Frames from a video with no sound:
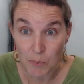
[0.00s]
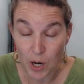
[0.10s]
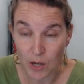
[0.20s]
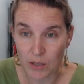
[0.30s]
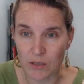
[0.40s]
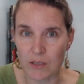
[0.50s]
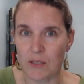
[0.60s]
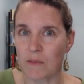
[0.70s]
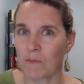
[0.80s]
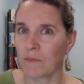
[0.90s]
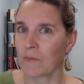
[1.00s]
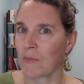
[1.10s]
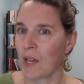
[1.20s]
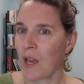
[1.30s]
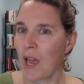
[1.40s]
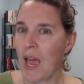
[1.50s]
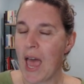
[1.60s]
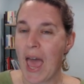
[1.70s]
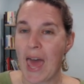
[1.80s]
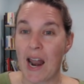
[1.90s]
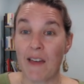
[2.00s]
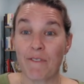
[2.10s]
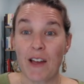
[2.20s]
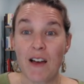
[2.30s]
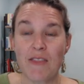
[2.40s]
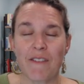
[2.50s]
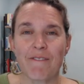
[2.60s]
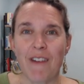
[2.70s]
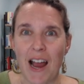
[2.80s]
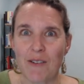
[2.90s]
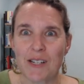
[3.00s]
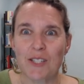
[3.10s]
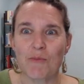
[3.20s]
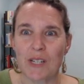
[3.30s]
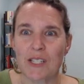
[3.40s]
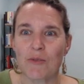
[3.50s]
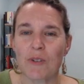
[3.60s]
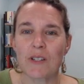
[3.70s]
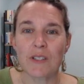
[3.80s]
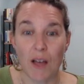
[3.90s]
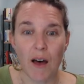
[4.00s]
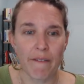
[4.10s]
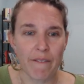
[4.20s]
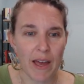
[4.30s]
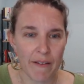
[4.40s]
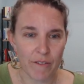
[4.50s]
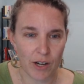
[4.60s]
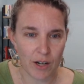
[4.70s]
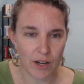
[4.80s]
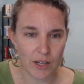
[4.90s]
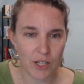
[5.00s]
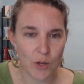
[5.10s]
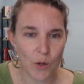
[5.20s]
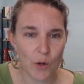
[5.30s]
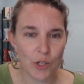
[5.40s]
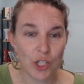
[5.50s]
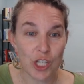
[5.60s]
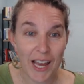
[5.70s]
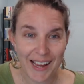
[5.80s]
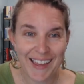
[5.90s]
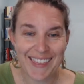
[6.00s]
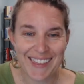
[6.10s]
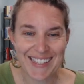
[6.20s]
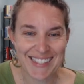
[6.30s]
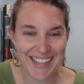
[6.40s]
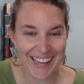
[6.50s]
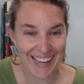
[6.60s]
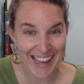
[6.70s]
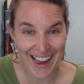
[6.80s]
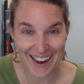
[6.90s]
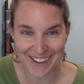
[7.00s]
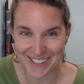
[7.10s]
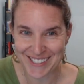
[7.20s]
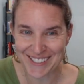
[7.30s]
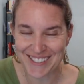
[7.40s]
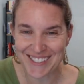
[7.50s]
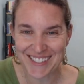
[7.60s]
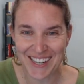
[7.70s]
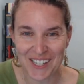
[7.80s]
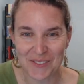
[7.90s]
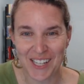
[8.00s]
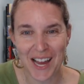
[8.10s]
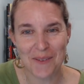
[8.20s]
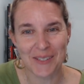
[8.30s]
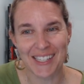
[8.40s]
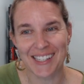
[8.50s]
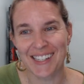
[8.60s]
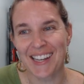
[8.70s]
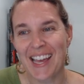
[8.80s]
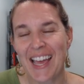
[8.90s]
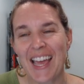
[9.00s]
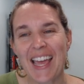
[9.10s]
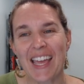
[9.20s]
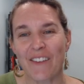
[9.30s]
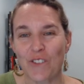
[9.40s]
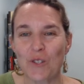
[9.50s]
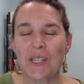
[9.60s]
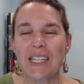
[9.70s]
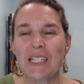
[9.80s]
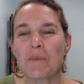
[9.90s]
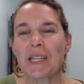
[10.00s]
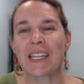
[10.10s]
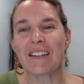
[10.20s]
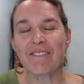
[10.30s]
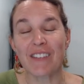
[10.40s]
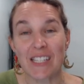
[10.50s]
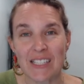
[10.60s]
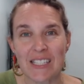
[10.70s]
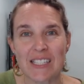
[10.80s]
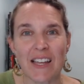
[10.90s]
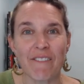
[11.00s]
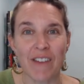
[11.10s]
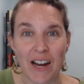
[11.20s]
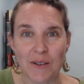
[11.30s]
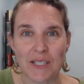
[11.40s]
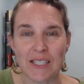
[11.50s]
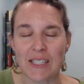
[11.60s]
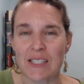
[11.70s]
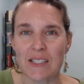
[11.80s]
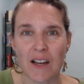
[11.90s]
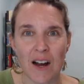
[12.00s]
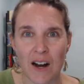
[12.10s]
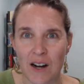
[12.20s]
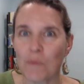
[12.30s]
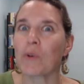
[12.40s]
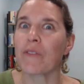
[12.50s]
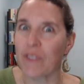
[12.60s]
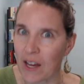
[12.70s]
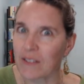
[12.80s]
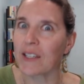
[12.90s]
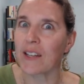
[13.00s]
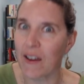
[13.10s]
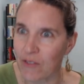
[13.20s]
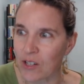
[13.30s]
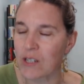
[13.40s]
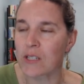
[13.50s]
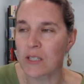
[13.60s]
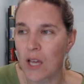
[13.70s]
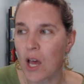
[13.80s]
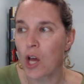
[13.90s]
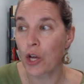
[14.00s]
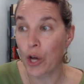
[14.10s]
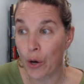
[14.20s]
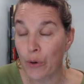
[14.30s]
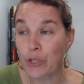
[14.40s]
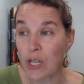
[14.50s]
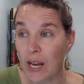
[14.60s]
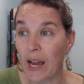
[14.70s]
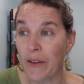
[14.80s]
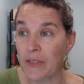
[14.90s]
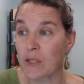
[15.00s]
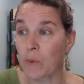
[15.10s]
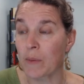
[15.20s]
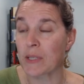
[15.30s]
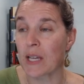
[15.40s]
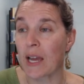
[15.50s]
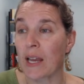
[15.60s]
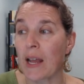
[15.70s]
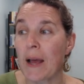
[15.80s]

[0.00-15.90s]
particles. And I found the virus resource of ever. Check this thing out. You're just not going to believe. I mean, if you need to be convinced that viruses are profoundly diverse, go check out this website.